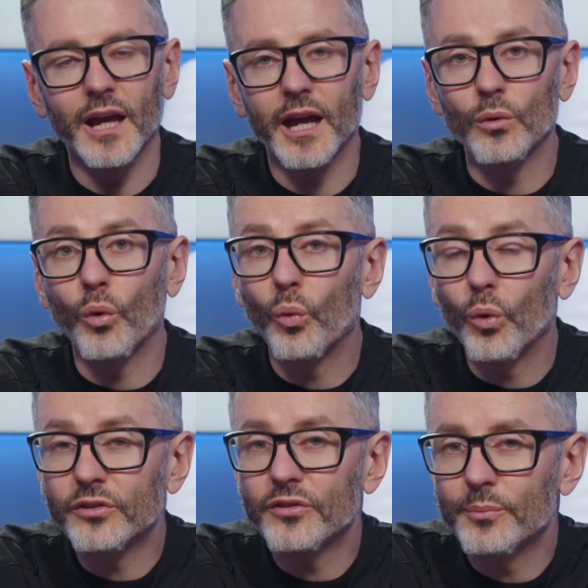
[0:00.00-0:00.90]
And
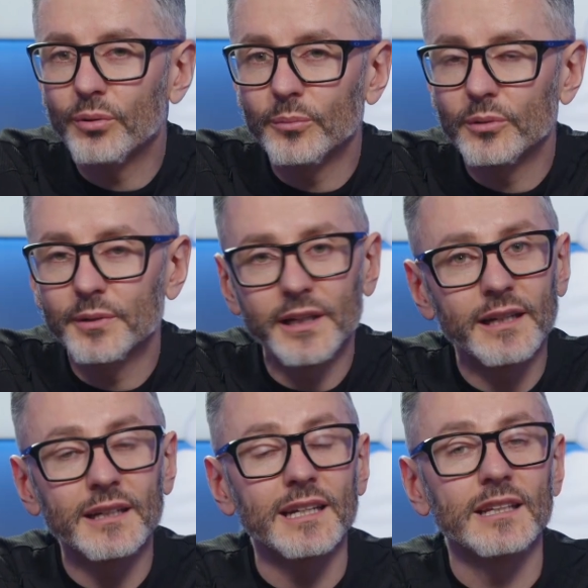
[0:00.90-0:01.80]
what's the problem
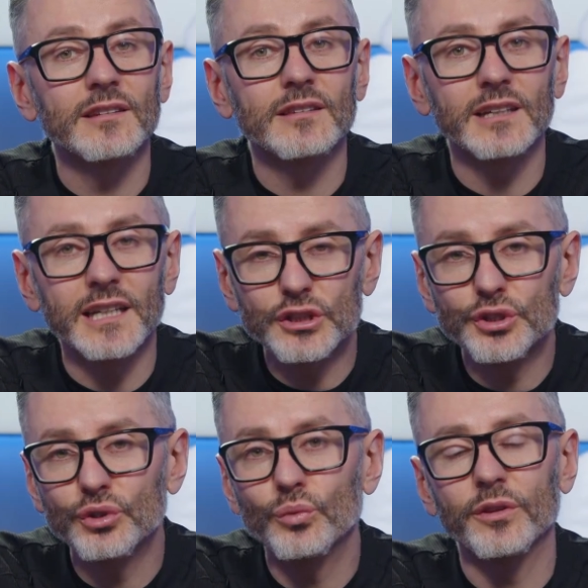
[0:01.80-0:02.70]
here? It's the
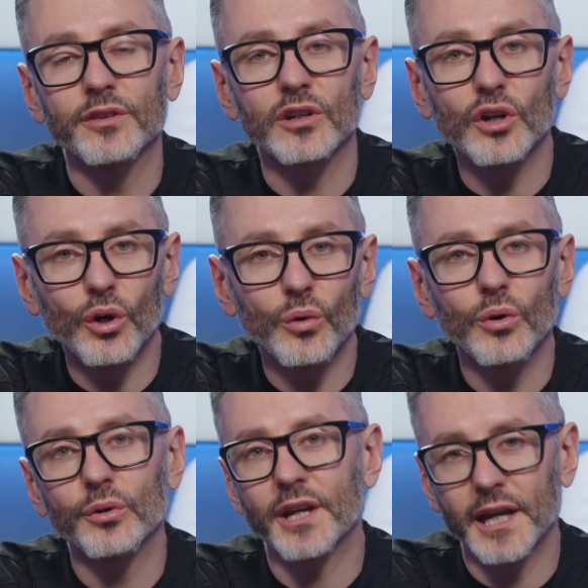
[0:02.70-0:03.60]
issue with the
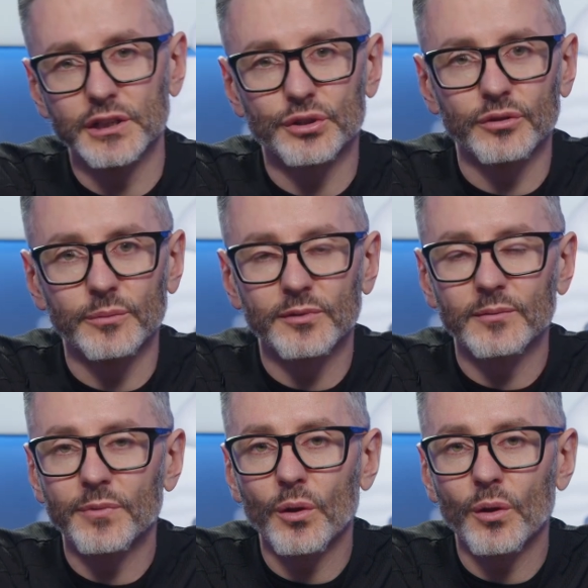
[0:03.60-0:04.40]
cohort age groups.